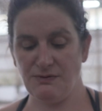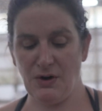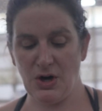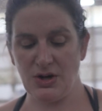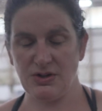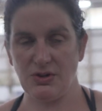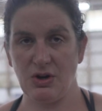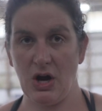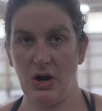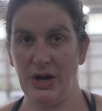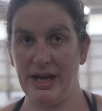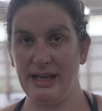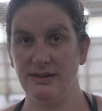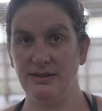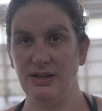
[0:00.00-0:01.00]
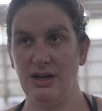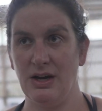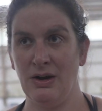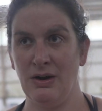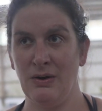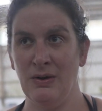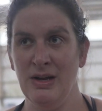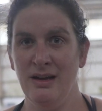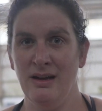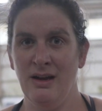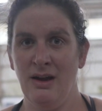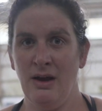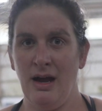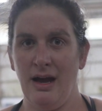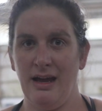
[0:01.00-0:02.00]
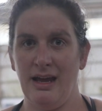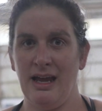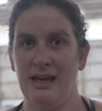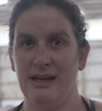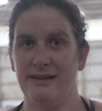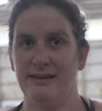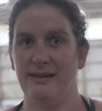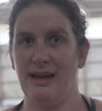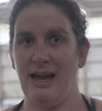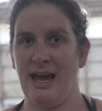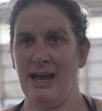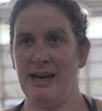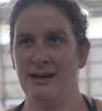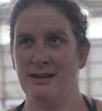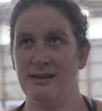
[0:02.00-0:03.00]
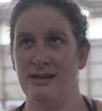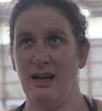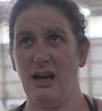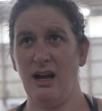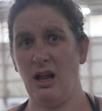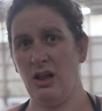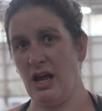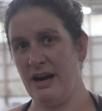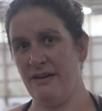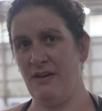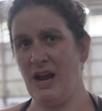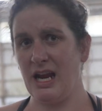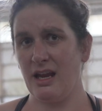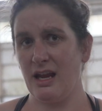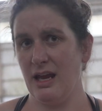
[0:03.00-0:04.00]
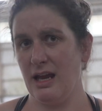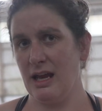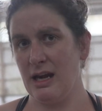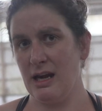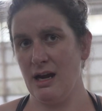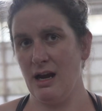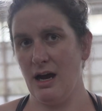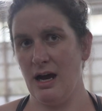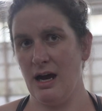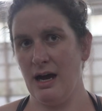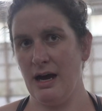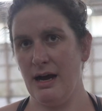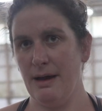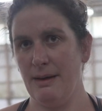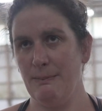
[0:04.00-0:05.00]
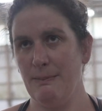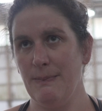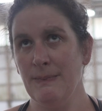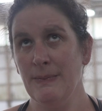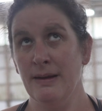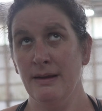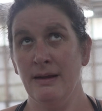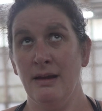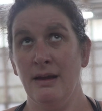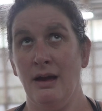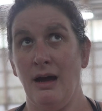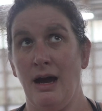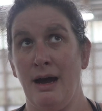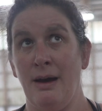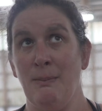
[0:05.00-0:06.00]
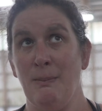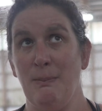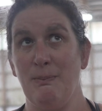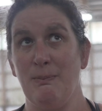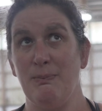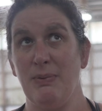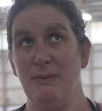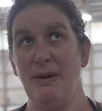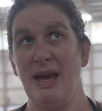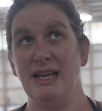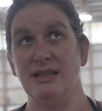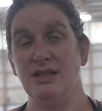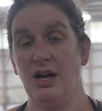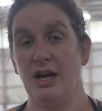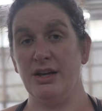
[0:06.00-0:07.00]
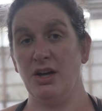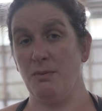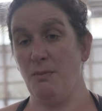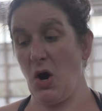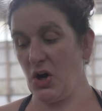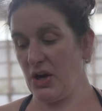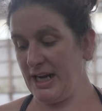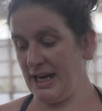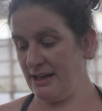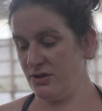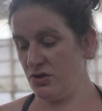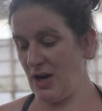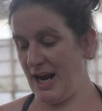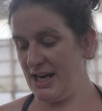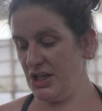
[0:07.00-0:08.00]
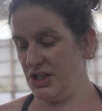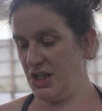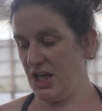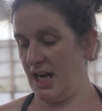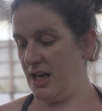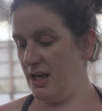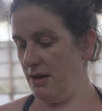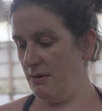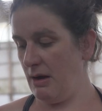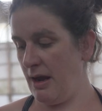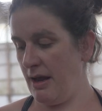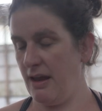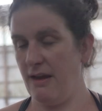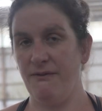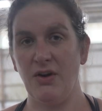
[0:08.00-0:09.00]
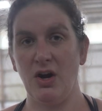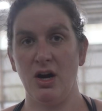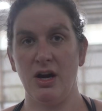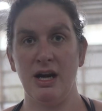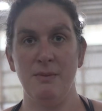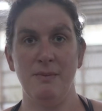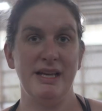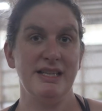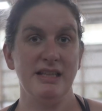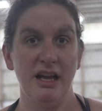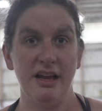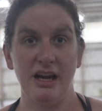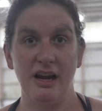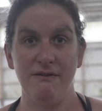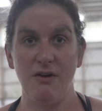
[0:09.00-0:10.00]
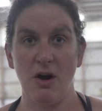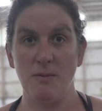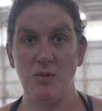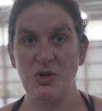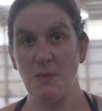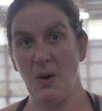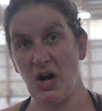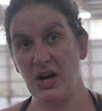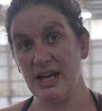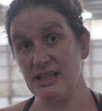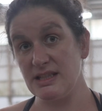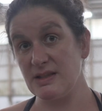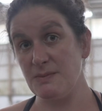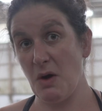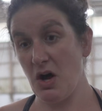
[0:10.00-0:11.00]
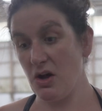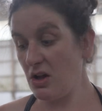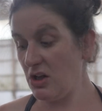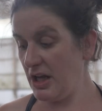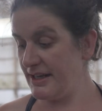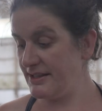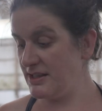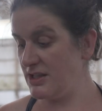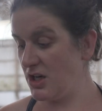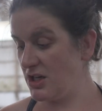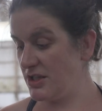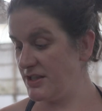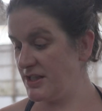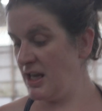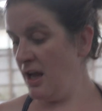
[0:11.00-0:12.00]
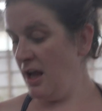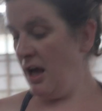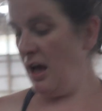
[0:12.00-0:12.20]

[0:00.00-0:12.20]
as far as growing, so it's, and a lot of it can uh, uh, be based on your marketing strategy. Uh, if you're going to be selling at farmers markets, small clusters,